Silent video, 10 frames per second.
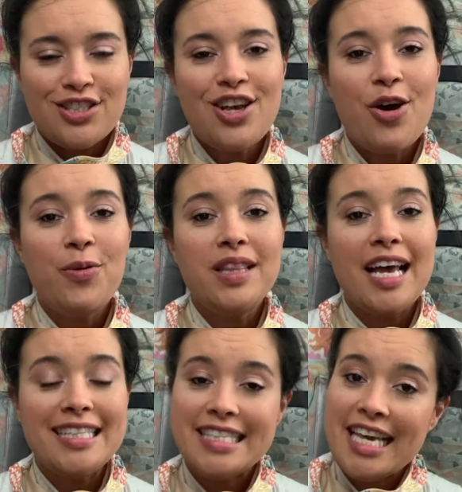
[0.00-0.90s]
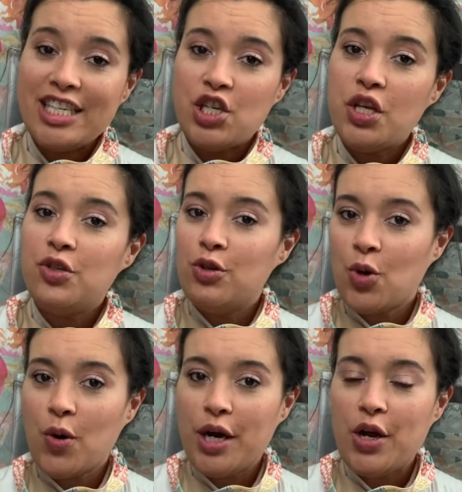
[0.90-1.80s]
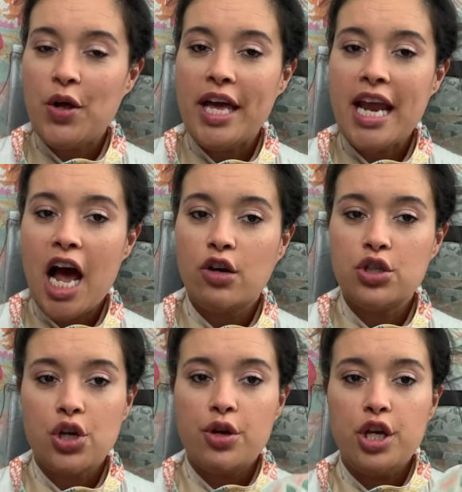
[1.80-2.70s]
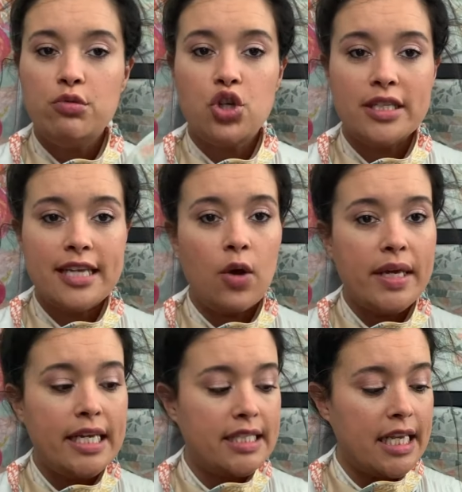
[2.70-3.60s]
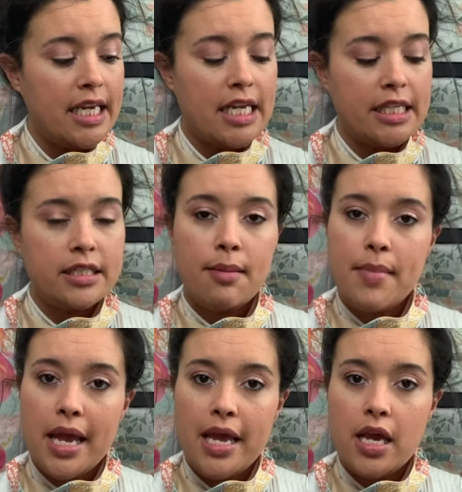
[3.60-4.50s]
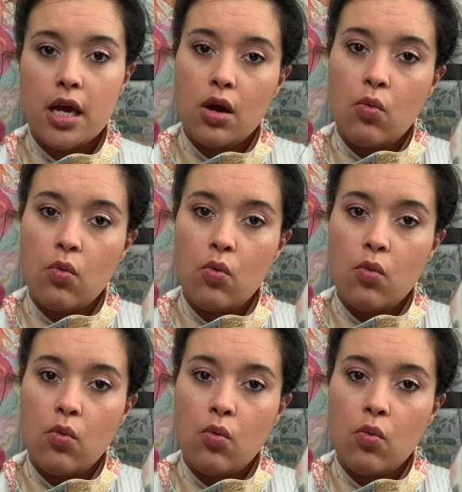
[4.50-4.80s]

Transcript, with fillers: So let's get to the tutorial and I'll show you just how easy it is to make